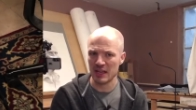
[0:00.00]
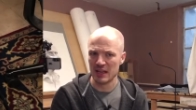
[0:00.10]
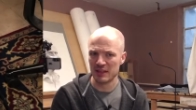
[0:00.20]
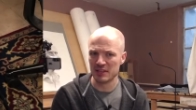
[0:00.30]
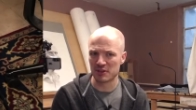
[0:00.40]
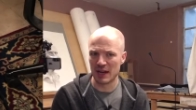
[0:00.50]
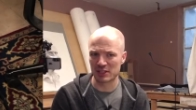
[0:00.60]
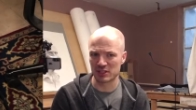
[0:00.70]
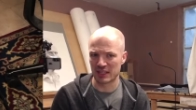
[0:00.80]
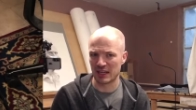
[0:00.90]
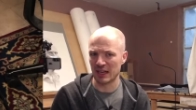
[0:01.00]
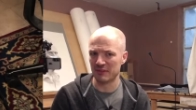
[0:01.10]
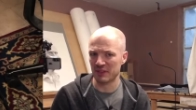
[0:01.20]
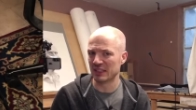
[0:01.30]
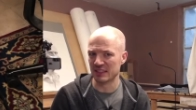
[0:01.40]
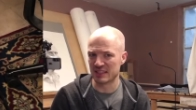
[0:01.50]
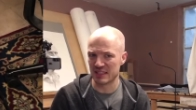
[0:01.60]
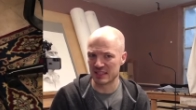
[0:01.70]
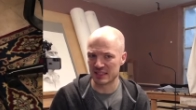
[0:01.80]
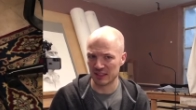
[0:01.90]
These are actually kind of
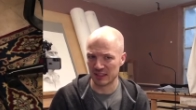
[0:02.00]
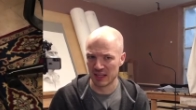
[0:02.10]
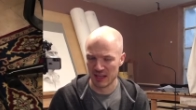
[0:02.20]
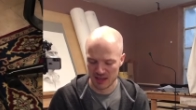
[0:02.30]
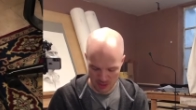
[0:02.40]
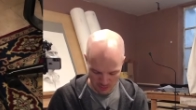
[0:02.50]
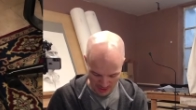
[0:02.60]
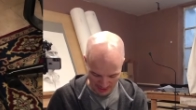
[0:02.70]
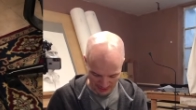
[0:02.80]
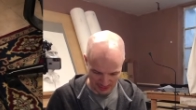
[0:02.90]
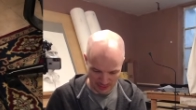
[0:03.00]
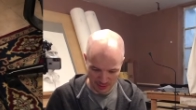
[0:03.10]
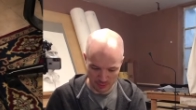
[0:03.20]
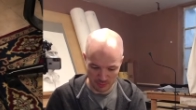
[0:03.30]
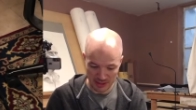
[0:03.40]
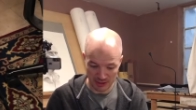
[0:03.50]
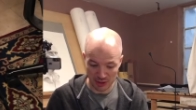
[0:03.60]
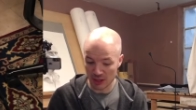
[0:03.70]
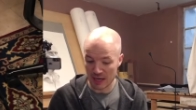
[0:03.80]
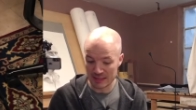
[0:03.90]
inconsistent, and it would be a
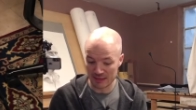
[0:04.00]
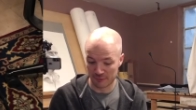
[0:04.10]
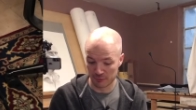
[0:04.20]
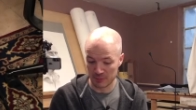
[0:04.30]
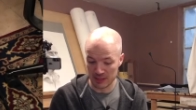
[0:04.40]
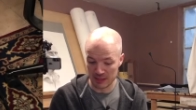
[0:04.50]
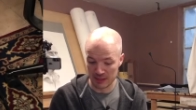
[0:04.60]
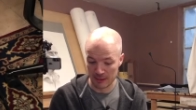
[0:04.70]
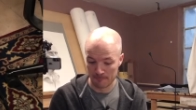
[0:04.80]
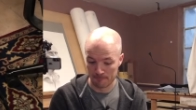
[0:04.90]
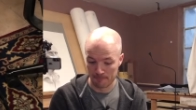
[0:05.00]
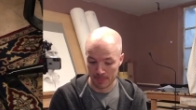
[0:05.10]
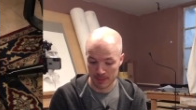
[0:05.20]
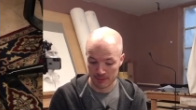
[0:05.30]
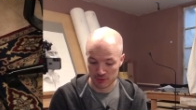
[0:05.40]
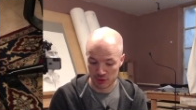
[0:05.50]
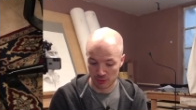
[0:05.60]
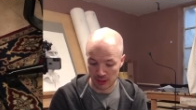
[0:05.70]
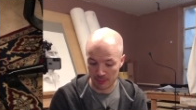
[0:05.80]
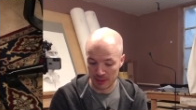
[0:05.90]
good idea for me to
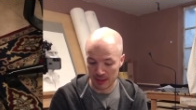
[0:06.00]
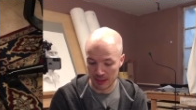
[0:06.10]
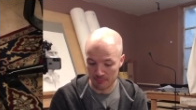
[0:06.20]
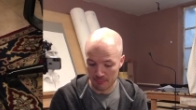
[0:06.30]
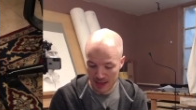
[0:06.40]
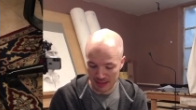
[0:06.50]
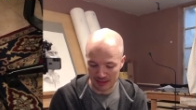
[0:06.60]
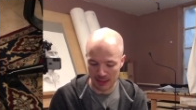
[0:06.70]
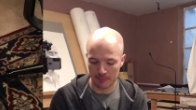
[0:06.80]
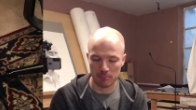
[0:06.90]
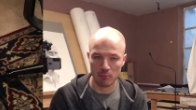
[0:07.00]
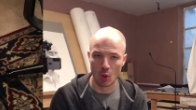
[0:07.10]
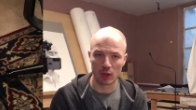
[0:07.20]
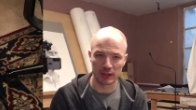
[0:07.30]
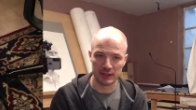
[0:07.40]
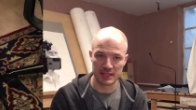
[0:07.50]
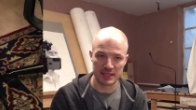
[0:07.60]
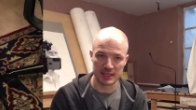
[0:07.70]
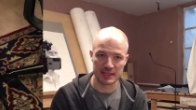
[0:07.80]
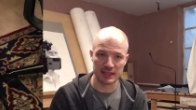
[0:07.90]
come in and make them more
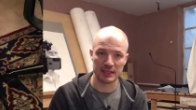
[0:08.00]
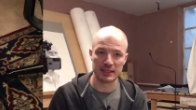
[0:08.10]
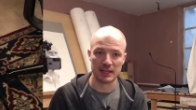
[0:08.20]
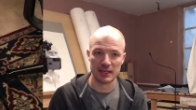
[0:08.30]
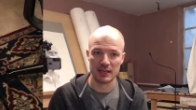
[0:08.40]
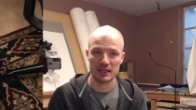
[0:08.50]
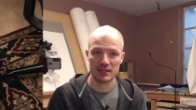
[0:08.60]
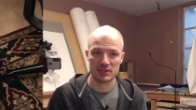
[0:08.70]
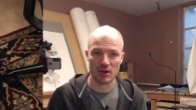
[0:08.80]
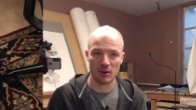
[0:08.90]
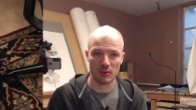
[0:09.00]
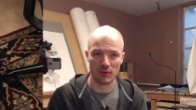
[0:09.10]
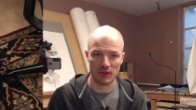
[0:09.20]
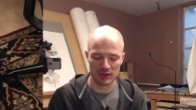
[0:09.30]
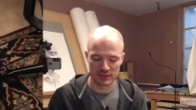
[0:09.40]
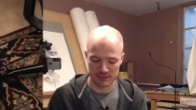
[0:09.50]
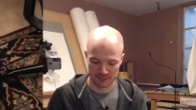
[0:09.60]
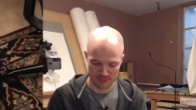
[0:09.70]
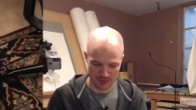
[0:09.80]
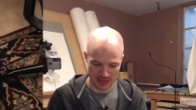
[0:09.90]
consistent. So
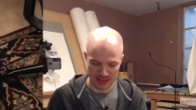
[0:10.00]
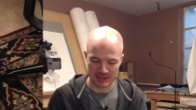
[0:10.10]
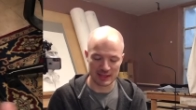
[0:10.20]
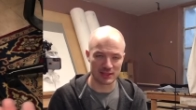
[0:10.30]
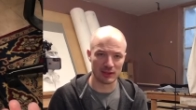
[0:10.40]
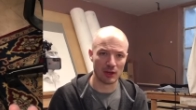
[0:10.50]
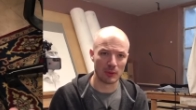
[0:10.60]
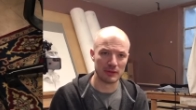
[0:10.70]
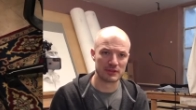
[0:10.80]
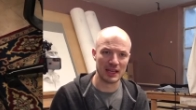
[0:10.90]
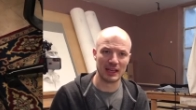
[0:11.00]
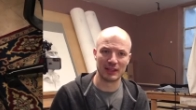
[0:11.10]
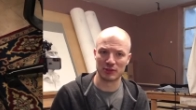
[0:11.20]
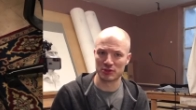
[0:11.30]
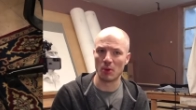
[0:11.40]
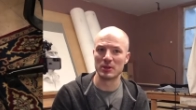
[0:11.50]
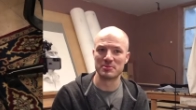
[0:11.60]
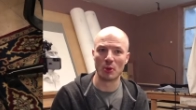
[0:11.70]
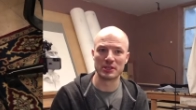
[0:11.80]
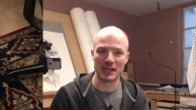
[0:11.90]
I guess that's a long way of saying there's always
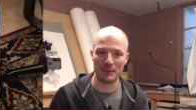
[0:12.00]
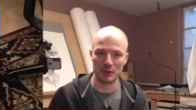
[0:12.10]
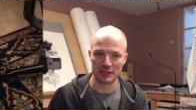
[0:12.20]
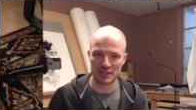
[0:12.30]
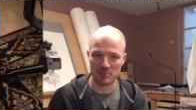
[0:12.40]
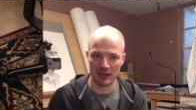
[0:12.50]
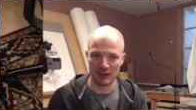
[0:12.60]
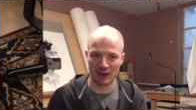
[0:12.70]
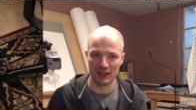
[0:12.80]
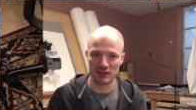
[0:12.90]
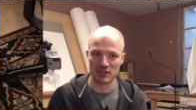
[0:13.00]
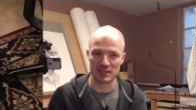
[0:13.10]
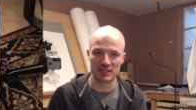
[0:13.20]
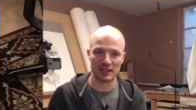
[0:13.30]
more time you can spend on it. Just